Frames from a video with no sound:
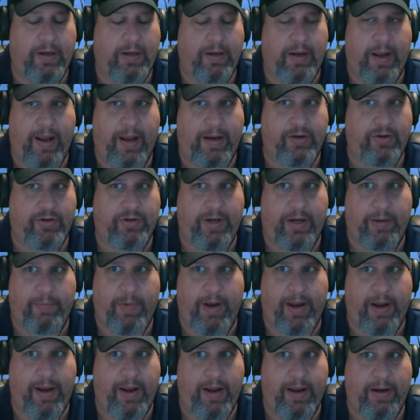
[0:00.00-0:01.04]
I just shake
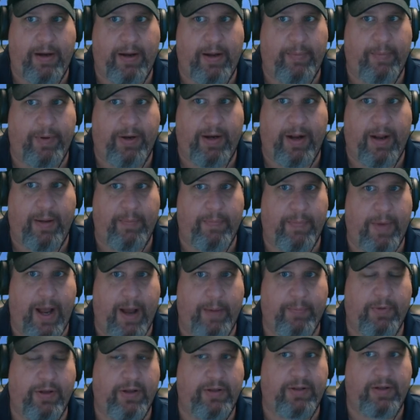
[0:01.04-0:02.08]
my head. Yeah. I mean,
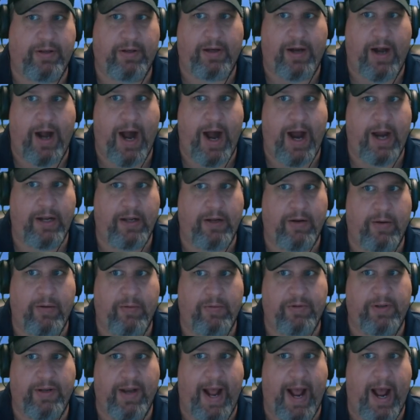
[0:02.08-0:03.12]
I'm listening to
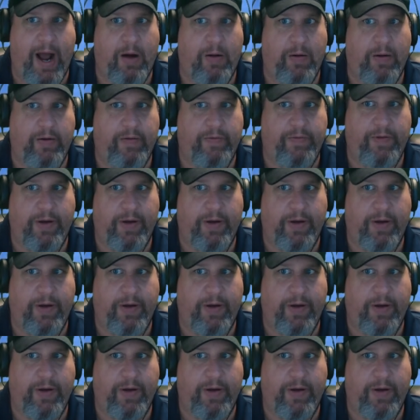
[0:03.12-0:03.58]
audios now of